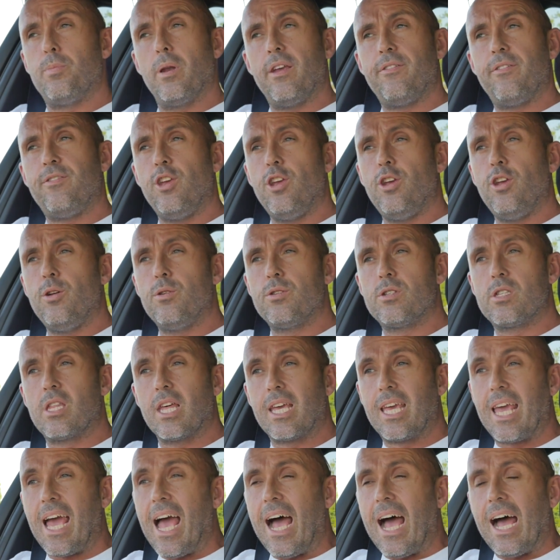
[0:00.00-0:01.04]
But if you use the
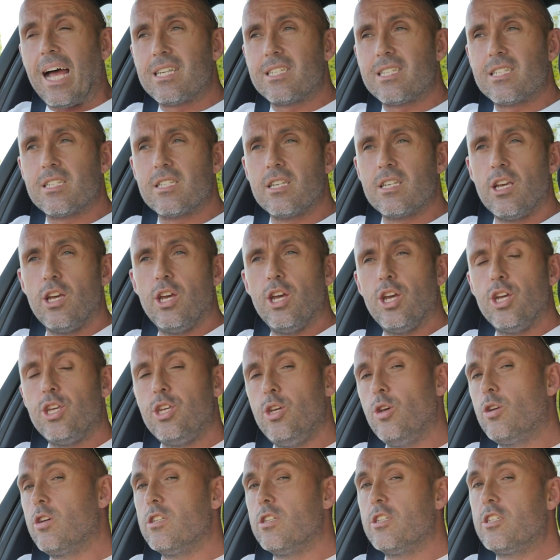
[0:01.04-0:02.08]
gas,
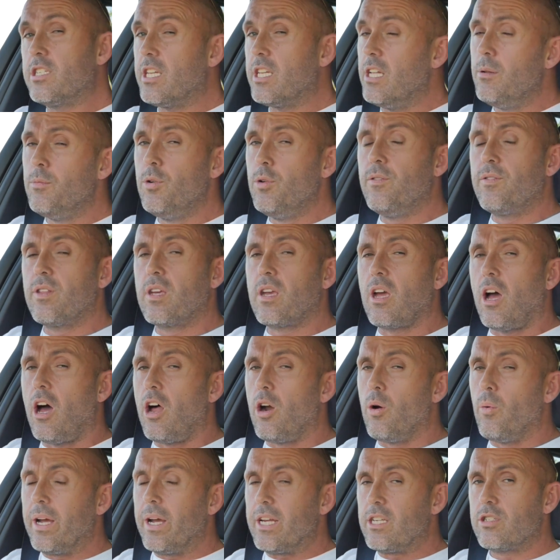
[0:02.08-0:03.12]
you can still move the
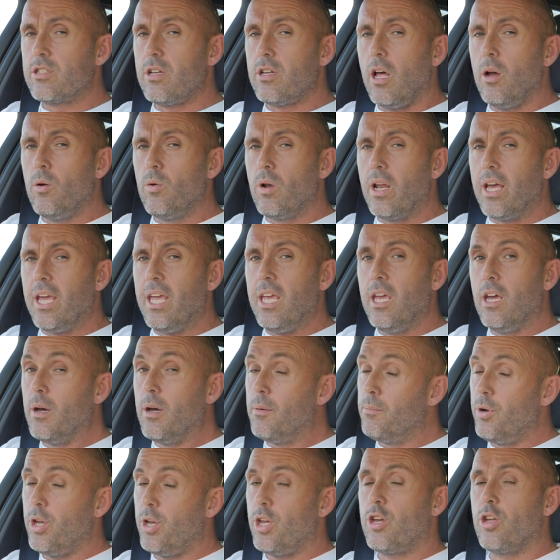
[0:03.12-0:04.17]
car away slowly,
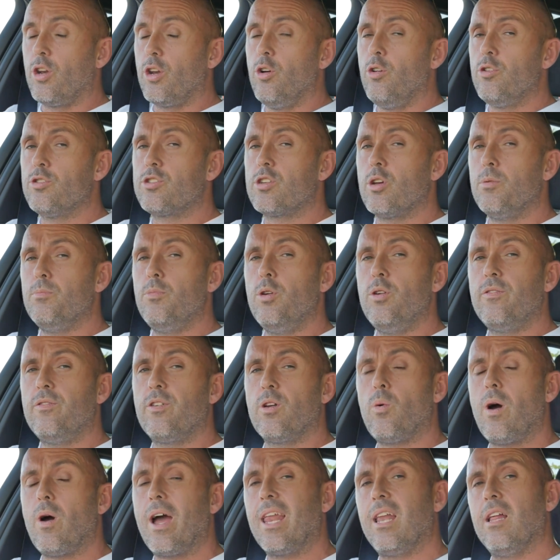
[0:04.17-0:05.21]
but you can also move it
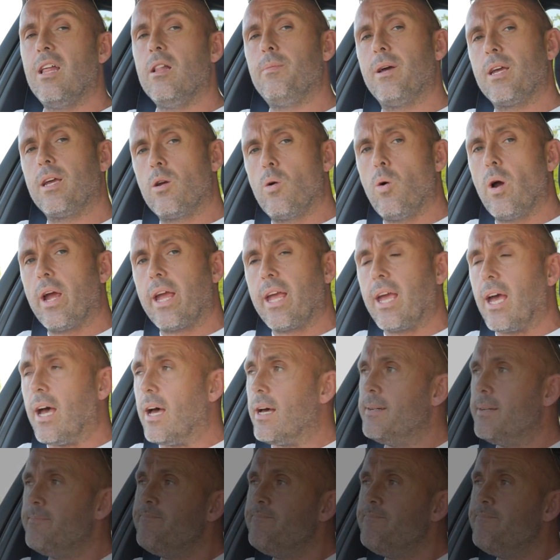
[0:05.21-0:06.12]
away a little bit quicker.